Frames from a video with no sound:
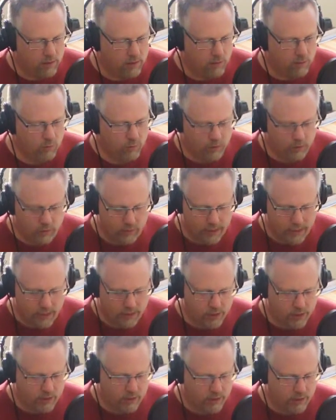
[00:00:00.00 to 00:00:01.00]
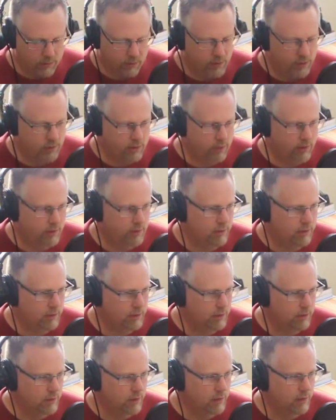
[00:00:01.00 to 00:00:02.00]
when you get your computer,
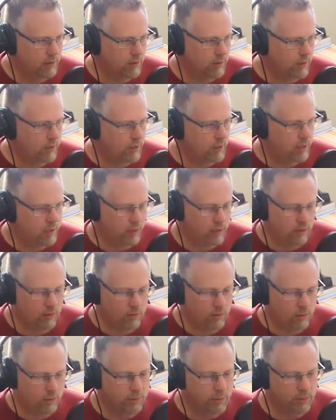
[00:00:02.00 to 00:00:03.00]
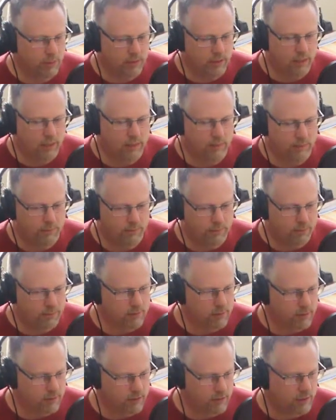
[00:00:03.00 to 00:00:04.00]
you open it up,
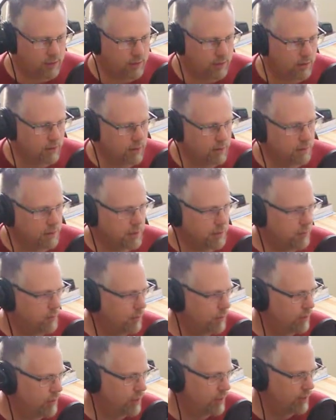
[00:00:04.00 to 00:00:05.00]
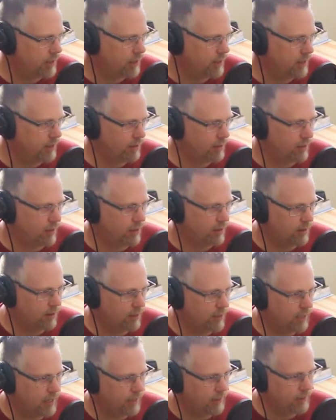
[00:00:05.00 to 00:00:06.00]
Christmas morning, you're all
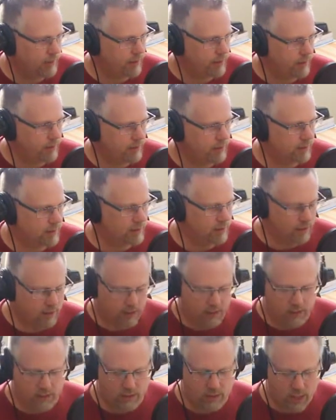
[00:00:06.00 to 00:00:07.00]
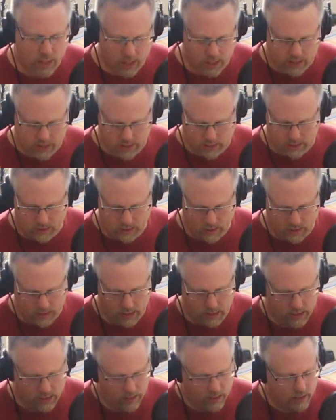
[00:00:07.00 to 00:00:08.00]
happy, and it's like, yes.
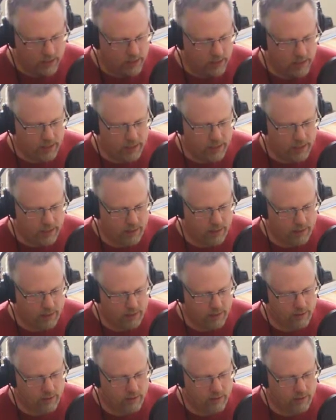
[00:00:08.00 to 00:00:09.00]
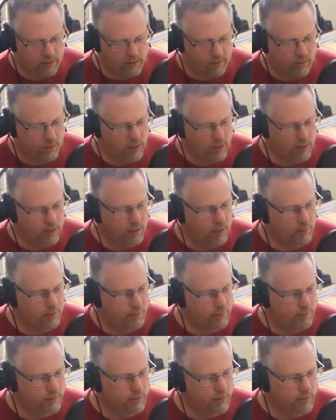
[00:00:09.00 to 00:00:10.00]
And you fire it
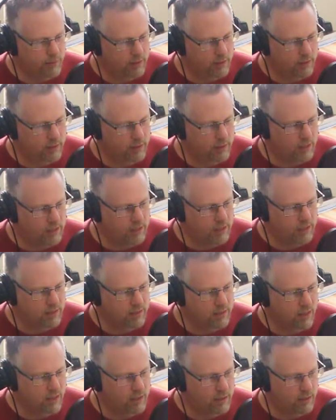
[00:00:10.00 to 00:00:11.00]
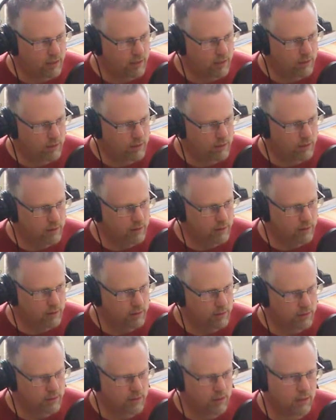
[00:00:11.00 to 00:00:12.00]
up, and the clock says 1900.
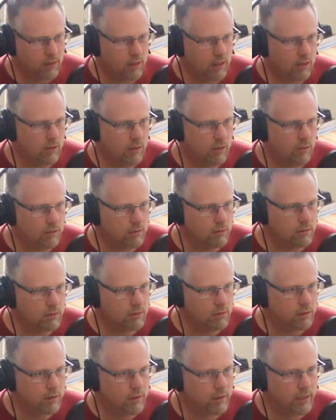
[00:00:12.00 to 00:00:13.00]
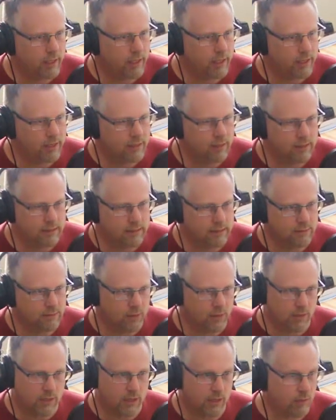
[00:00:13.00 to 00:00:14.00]
It's like, oh, okay.
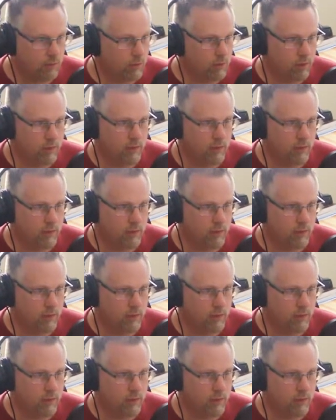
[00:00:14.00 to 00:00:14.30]
First thing you want